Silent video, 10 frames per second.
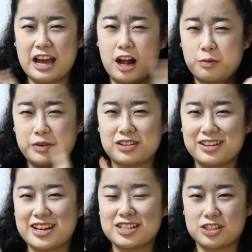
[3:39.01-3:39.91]
help with the
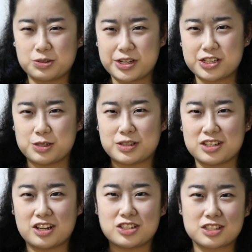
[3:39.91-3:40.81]
lighting situation, so it's
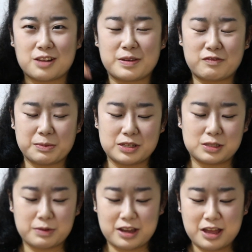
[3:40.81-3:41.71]
not just coming from this
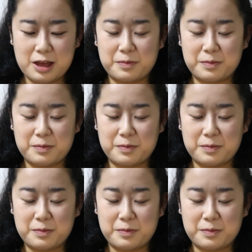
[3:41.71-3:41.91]
way,